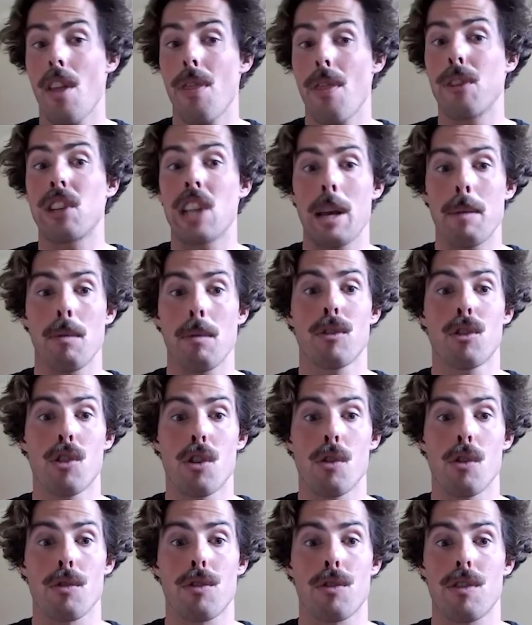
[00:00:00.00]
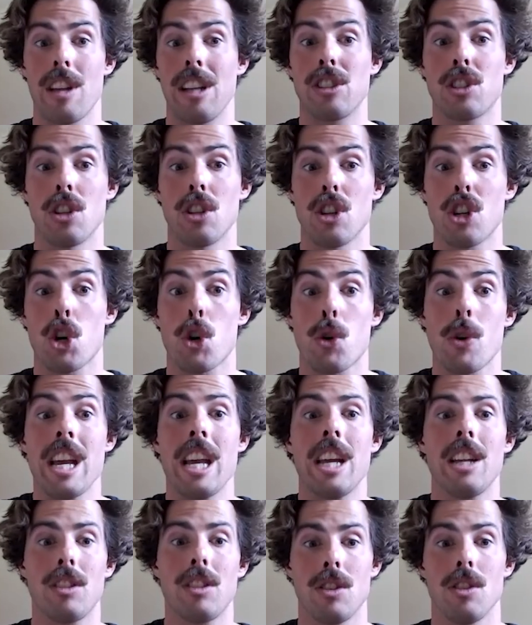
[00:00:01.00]
it's not the type of growth that's going to
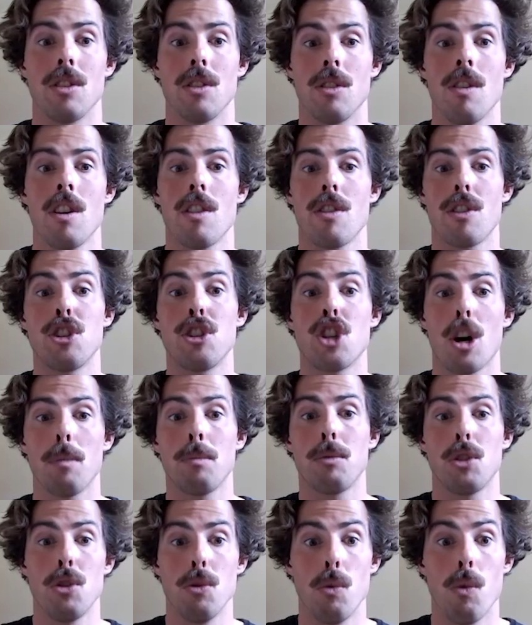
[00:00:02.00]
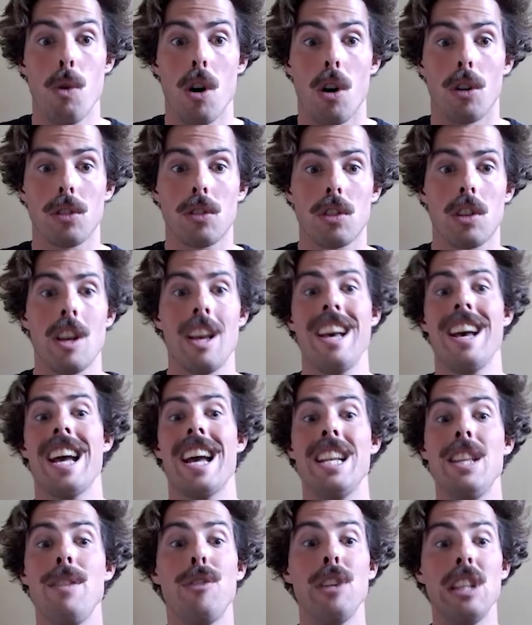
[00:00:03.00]
create you know the jobs you want.
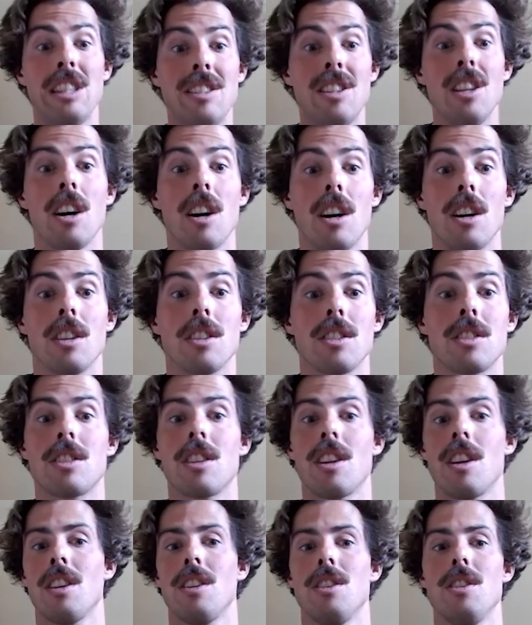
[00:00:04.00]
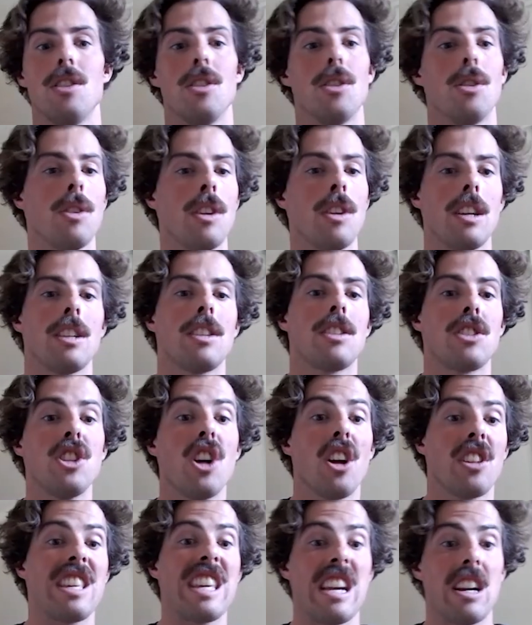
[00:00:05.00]
And if it does, you know
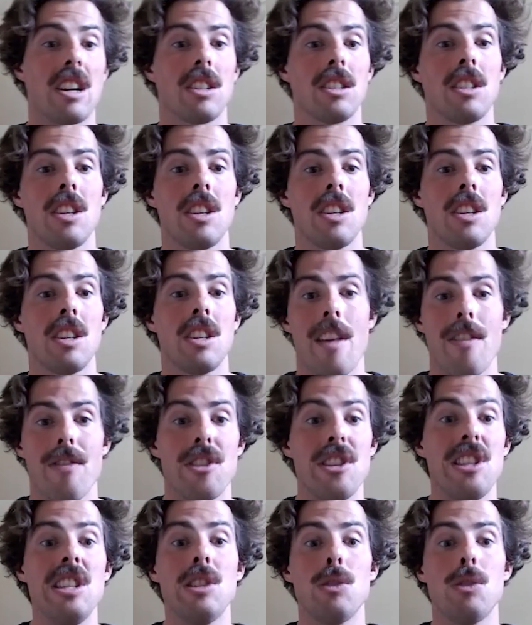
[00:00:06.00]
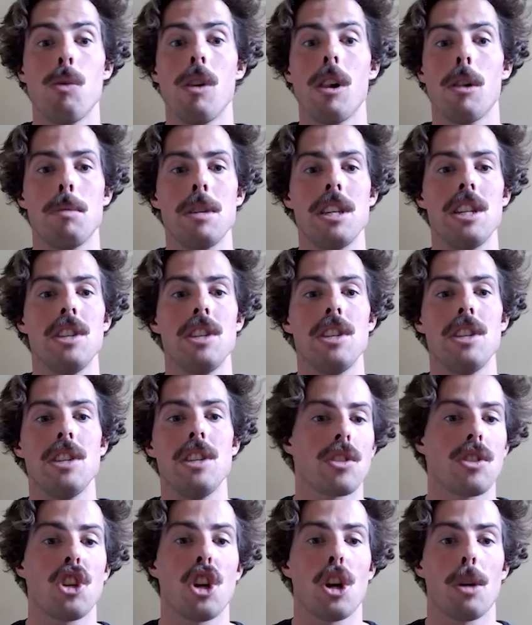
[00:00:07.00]
it's not guaranteed that these will be
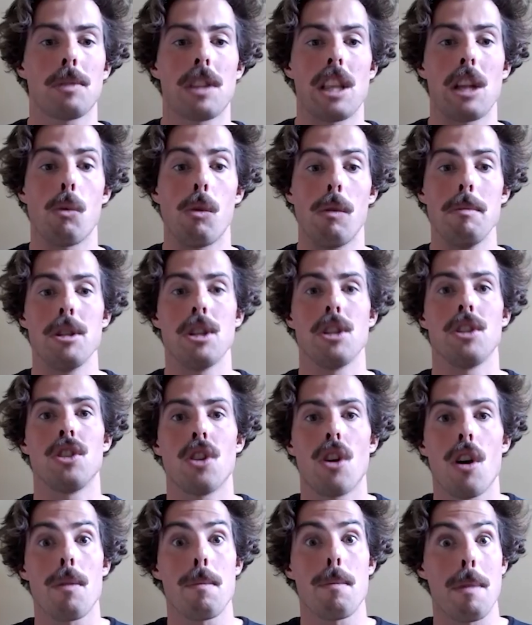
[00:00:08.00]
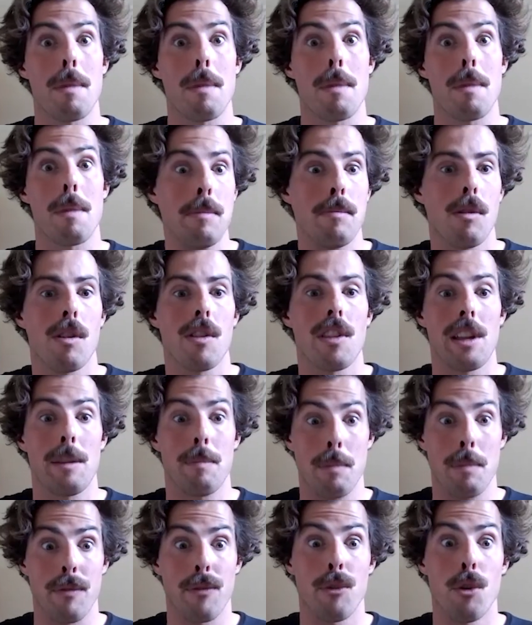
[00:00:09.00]
just jobs that will be enjoyed by the people
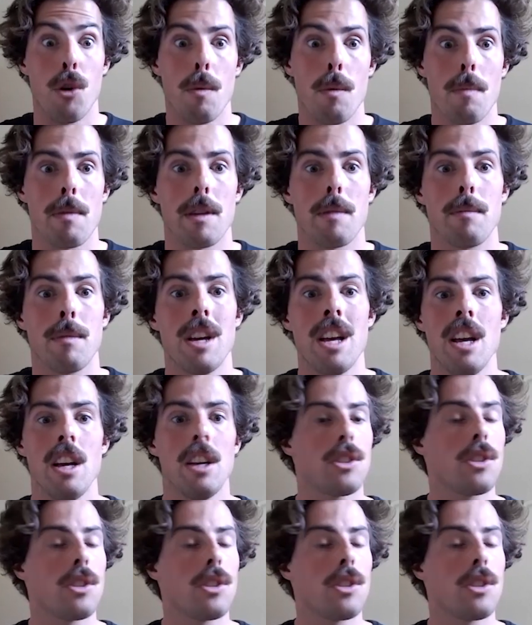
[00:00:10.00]
that perform them